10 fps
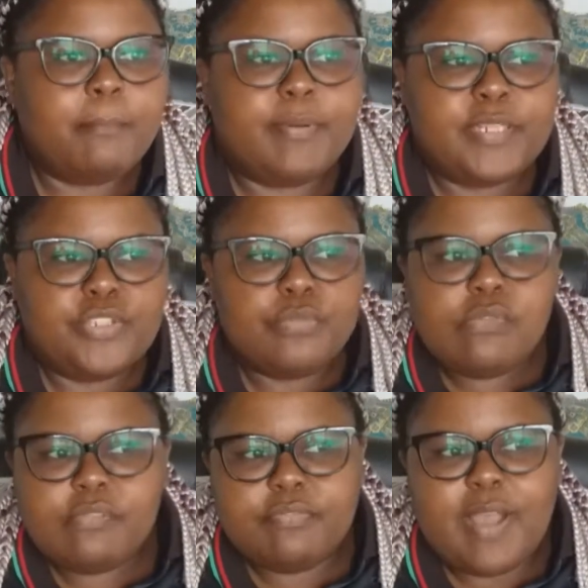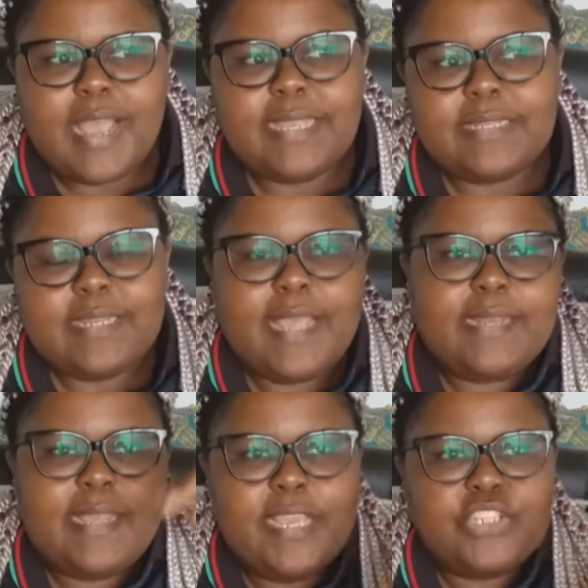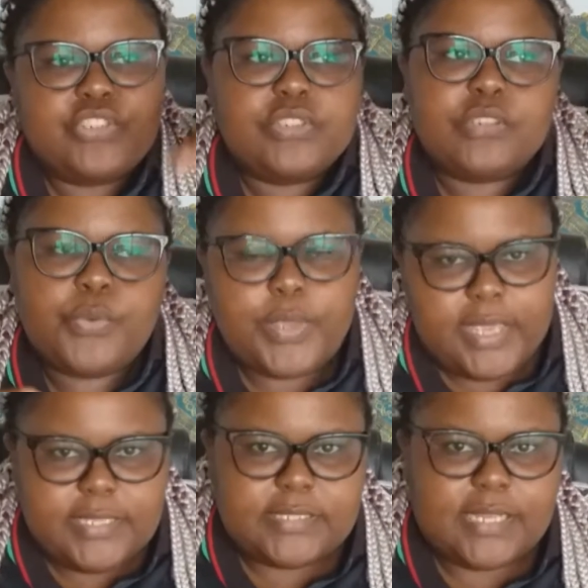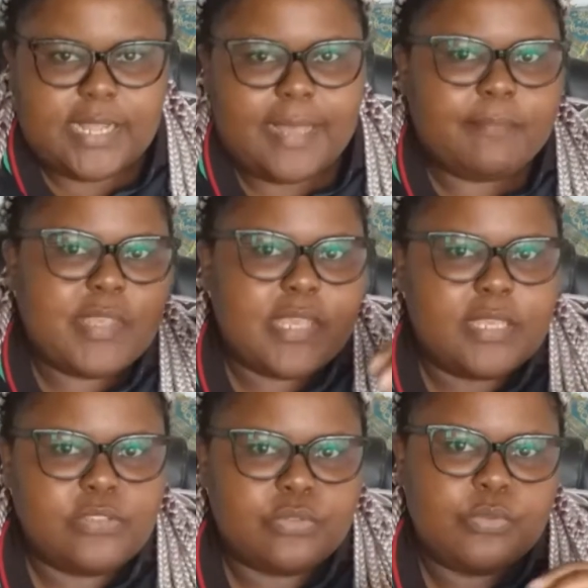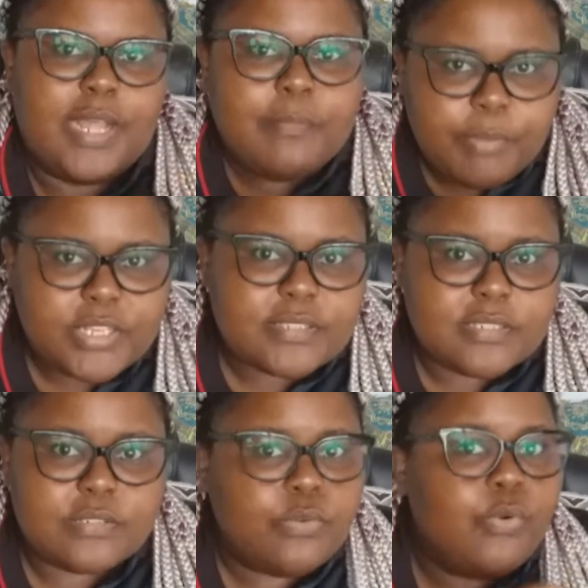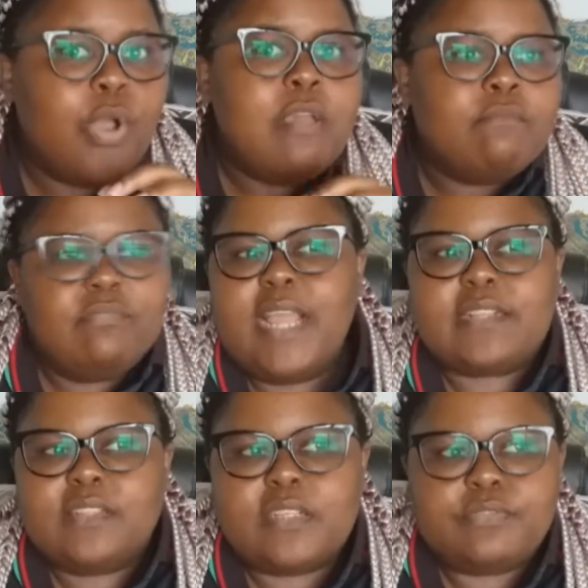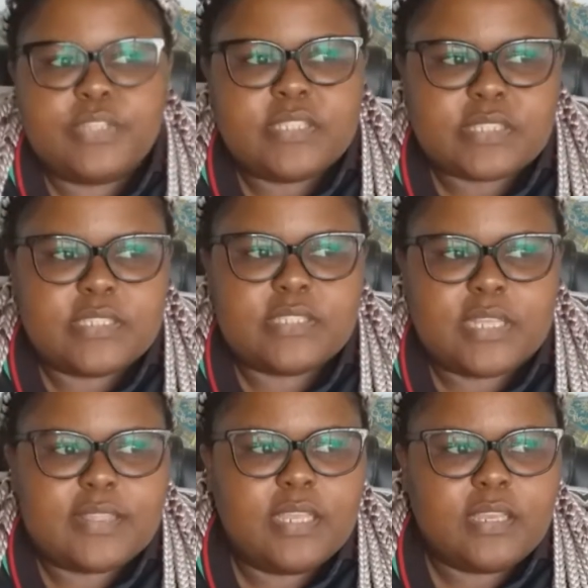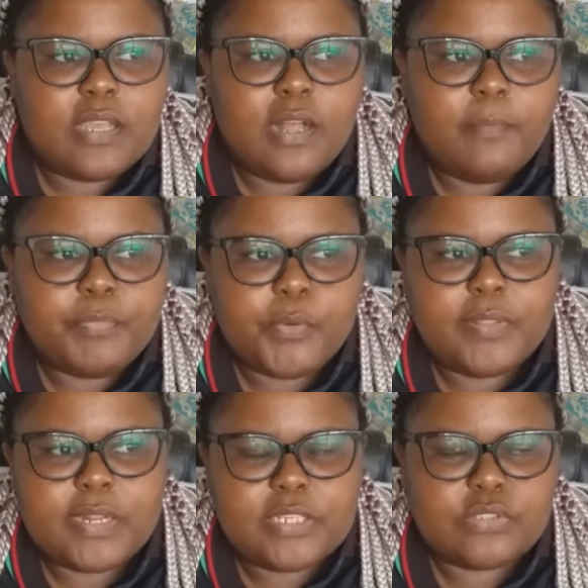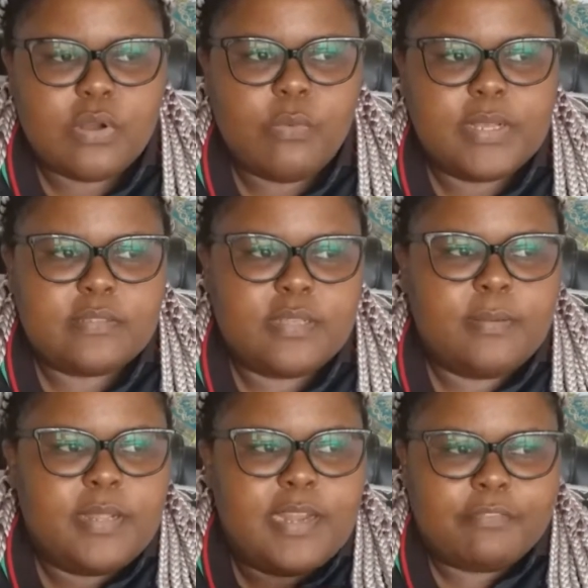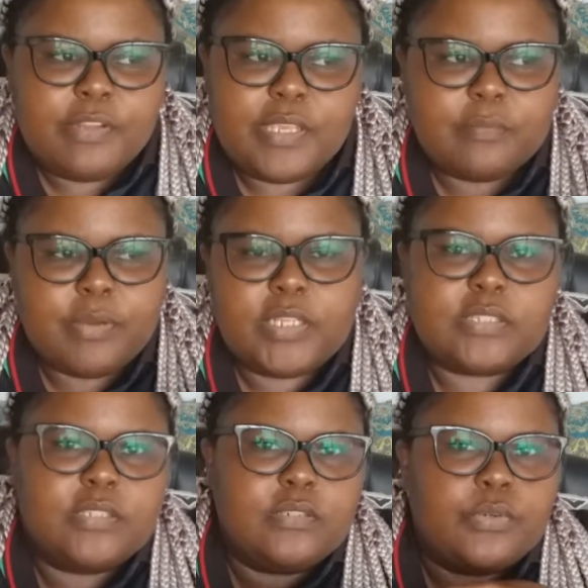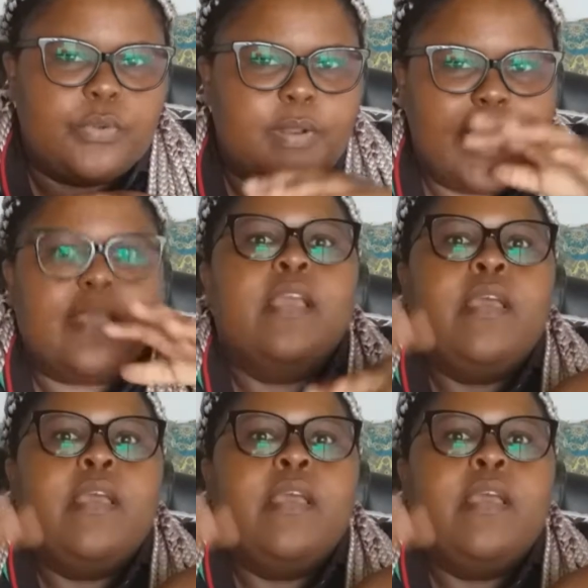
But you will find an Asian creator coming into that person who like for instance, I think the one that I saw was an African person like